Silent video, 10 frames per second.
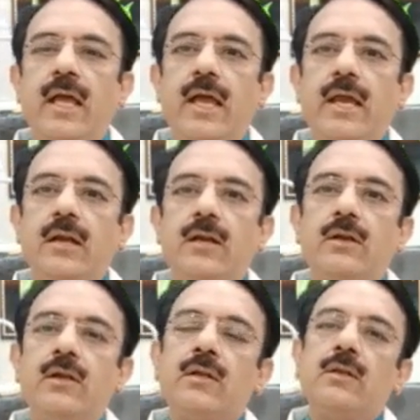
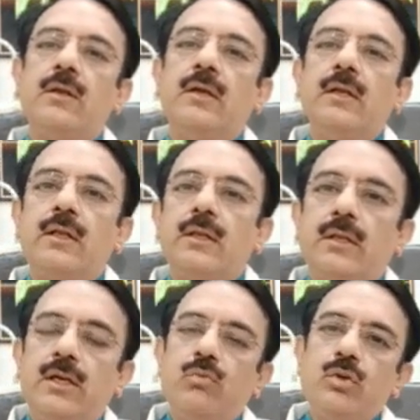and
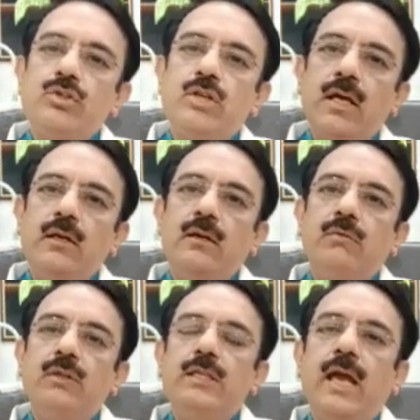it was done
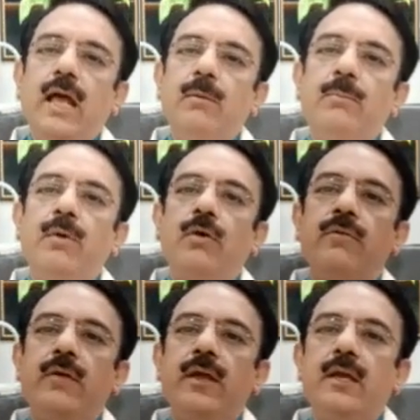with the help
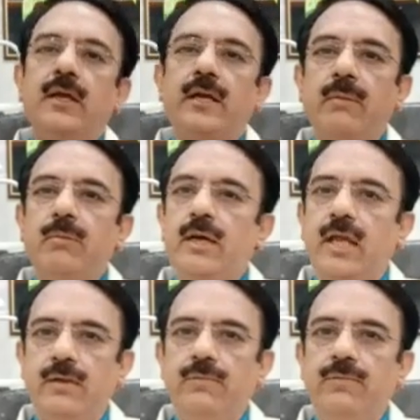of a diamond
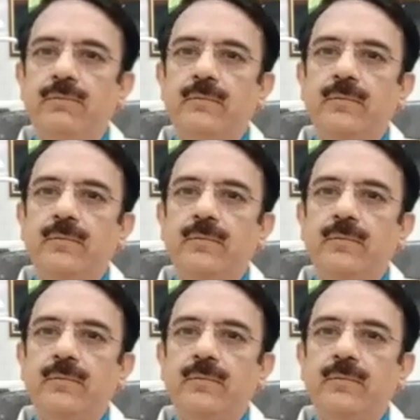knife,